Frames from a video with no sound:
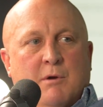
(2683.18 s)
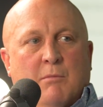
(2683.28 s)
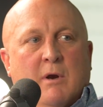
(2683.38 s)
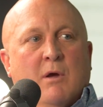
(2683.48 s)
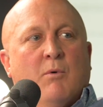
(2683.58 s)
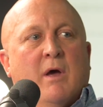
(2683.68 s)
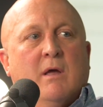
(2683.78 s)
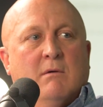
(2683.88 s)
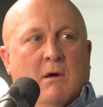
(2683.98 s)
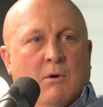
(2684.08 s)
put your money
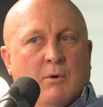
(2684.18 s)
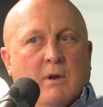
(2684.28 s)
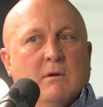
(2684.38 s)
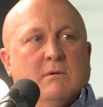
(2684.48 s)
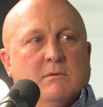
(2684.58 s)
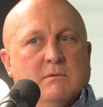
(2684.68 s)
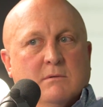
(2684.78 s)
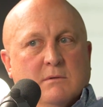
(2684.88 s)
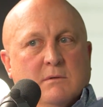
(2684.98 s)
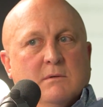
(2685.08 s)
away, own it, and
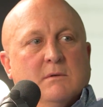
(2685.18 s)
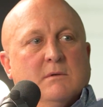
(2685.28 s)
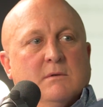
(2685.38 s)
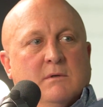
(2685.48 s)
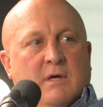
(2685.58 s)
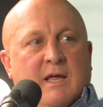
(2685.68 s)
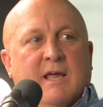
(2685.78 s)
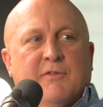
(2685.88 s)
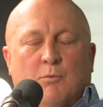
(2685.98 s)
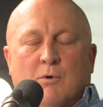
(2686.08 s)

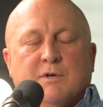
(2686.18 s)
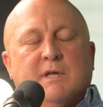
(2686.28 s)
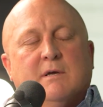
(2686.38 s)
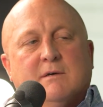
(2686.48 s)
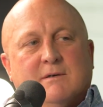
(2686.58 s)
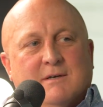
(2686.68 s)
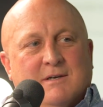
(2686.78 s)
get the warranty.